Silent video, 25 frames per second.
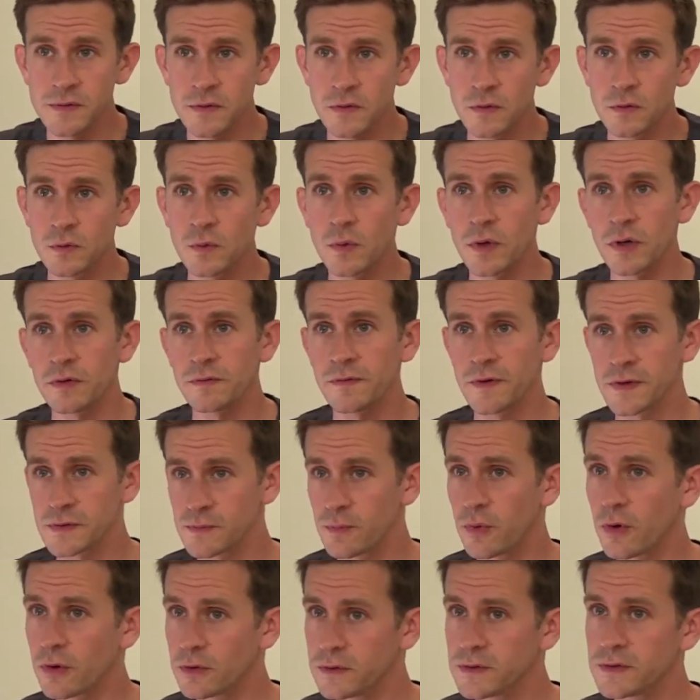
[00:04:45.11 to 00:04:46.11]
is a good way of
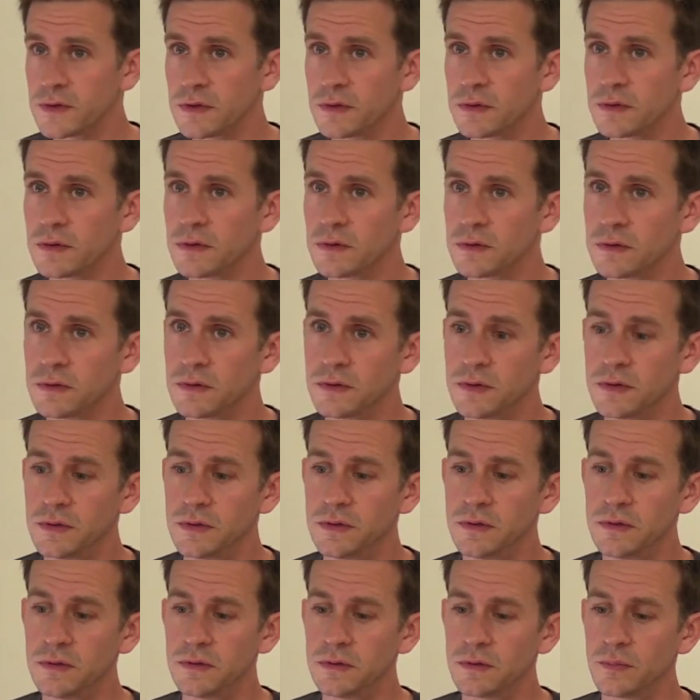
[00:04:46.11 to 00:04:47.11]
exploiting
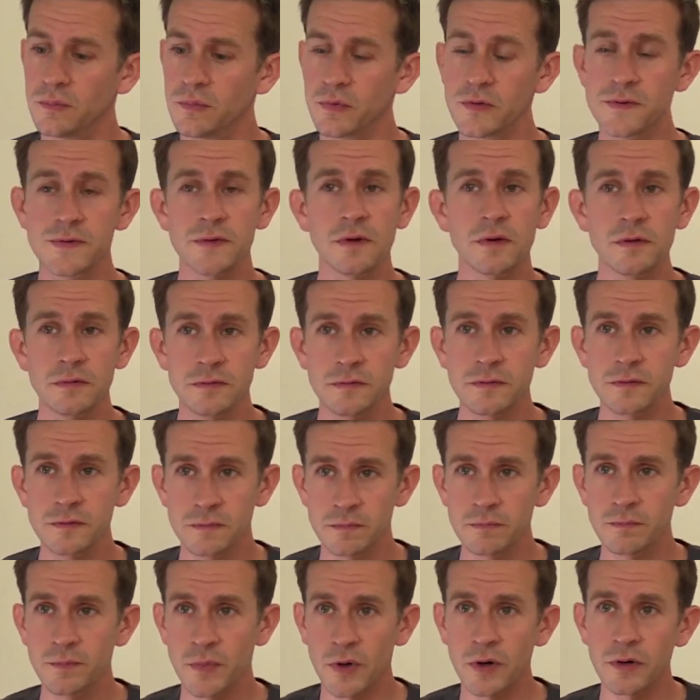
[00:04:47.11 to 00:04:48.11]
the preserved
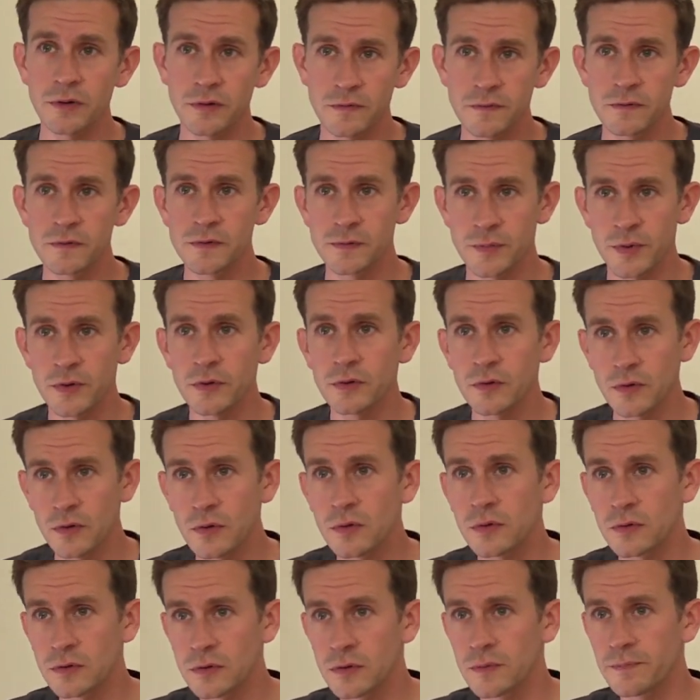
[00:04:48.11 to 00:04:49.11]
part of the spinal
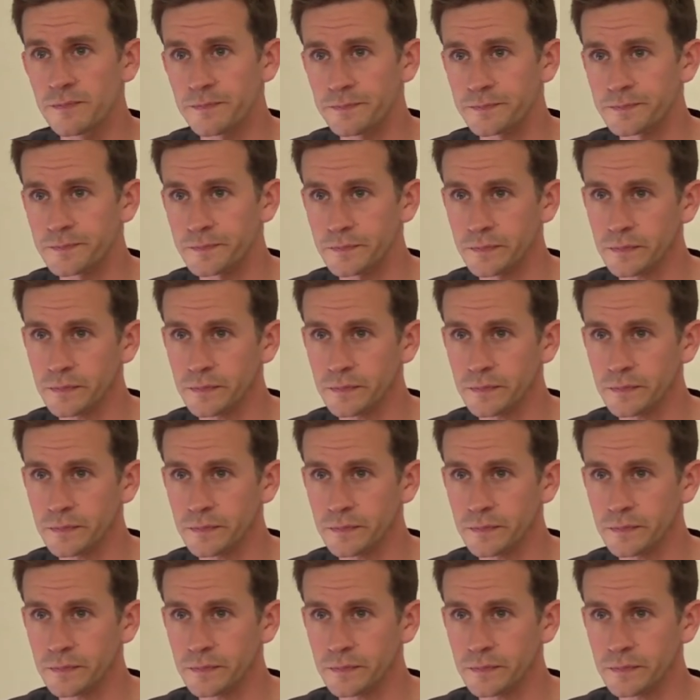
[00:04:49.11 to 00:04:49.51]
cord.